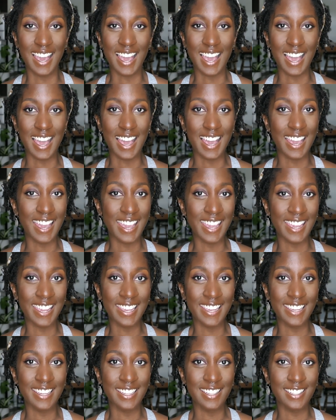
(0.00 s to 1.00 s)

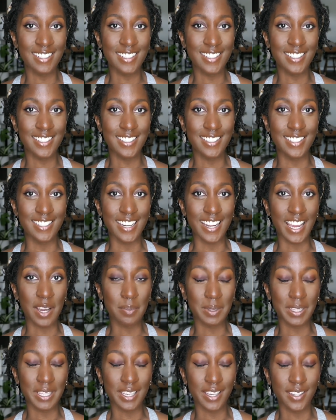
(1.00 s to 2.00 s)
I did not
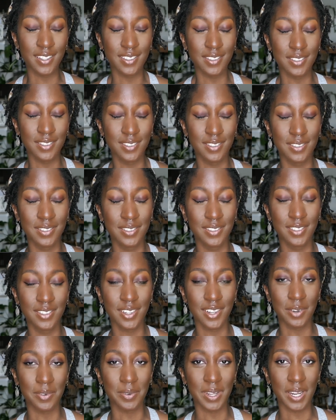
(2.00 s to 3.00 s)
plan
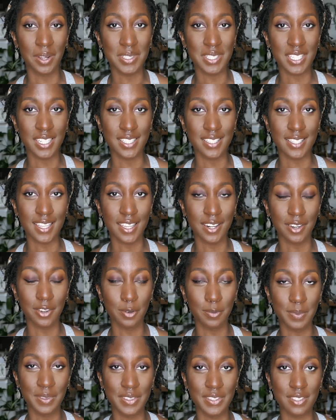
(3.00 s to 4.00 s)
on what I was going to say to
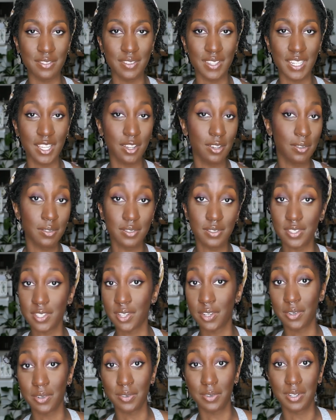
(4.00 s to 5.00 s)
open this video,
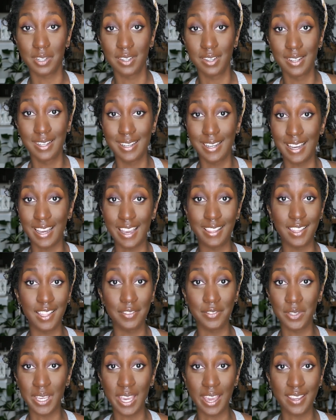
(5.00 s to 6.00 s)
so I love
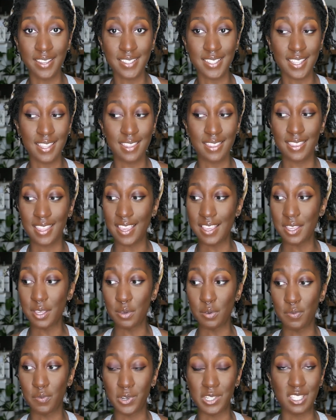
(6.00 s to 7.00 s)
you guys. Thank you
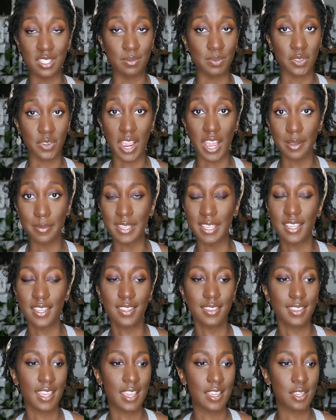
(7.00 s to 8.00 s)
for subscribing.
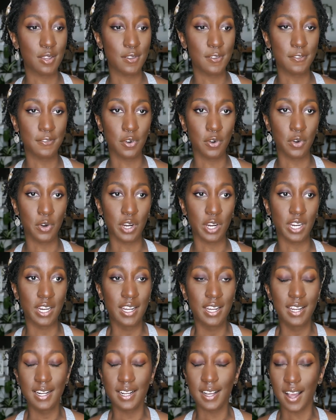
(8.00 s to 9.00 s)
Thank you for
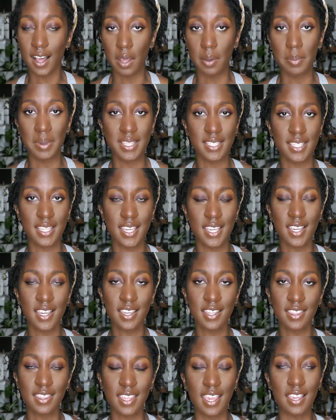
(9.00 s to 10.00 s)
commenting.
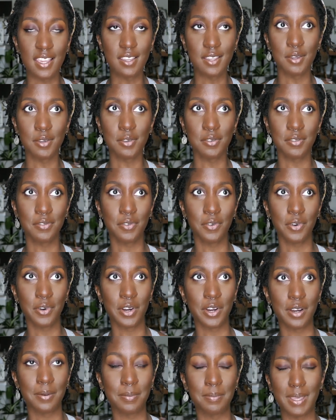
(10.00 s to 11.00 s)
Thank you
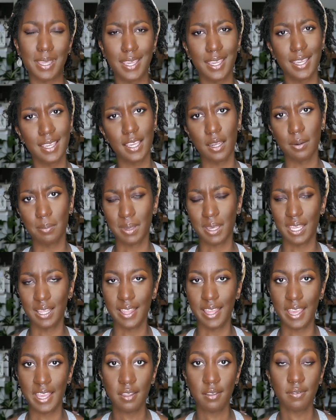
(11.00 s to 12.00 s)
for being in my
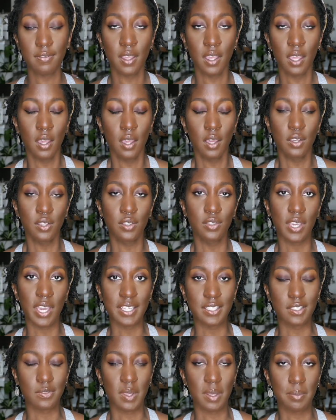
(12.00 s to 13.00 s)
life. You
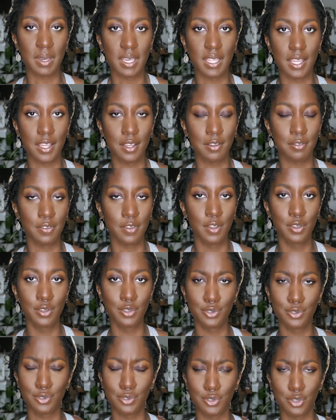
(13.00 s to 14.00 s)
guys make my life
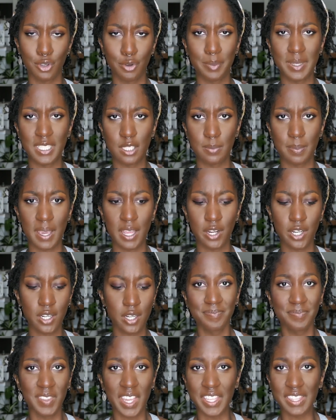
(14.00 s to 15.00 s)
so much better.
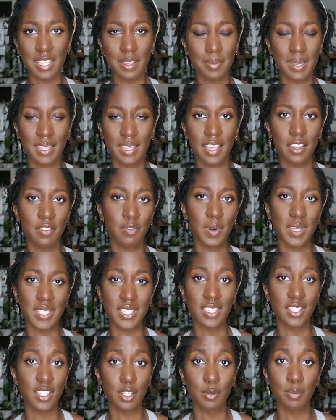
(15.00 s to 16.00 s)
Not that my life
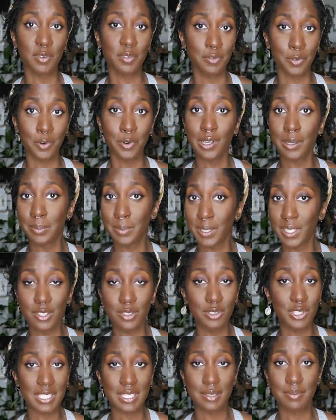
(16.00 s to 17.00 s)
wasn't good before, but you
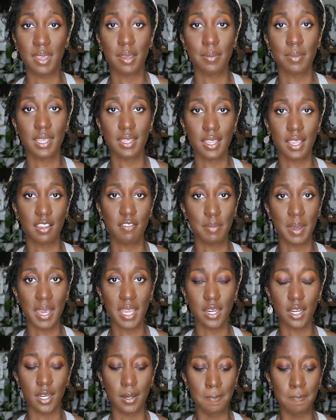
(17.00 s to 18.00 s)
just make my life
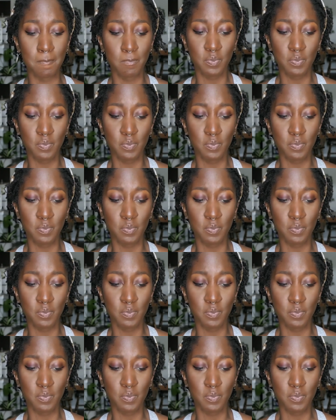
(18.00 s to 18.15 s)
better.